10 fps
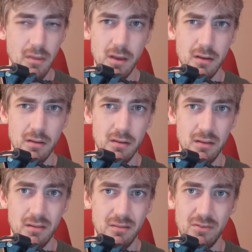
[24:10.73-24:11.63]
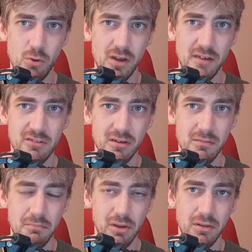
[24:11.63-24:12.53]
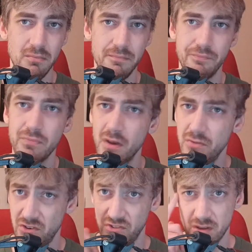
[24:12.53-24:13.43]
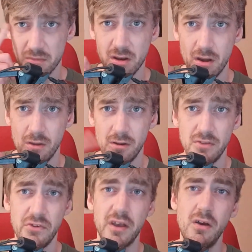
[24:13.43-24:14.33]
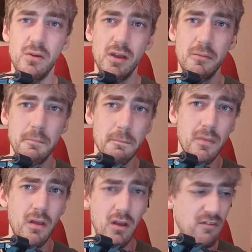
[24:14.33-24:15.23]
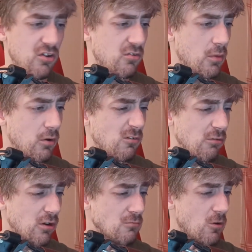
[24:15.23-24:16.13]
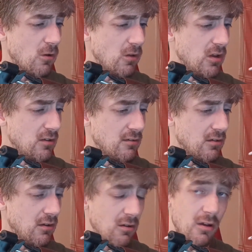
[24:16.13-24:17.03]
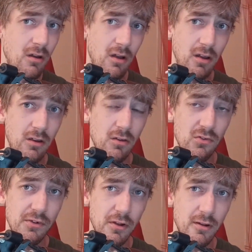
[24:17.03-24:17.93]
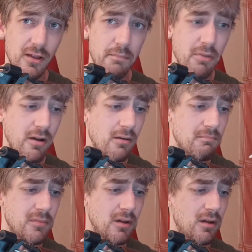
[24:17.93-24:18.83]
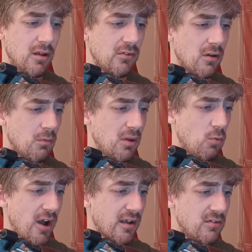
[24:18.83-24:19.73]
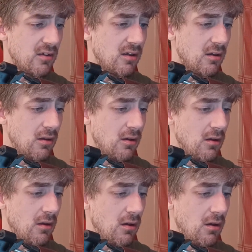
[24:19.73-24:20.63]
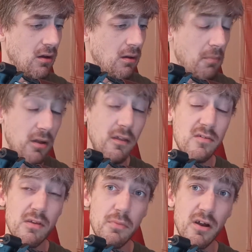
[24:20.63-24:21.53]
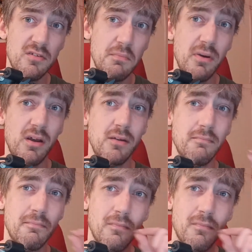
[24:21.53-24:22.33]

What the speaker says: You know, it's whatever, but just something to note. It's like, oh yeah, if you smoke freaking rollies and you use a lot of lip balm, it's gonna be waxy. But that's the price you pay.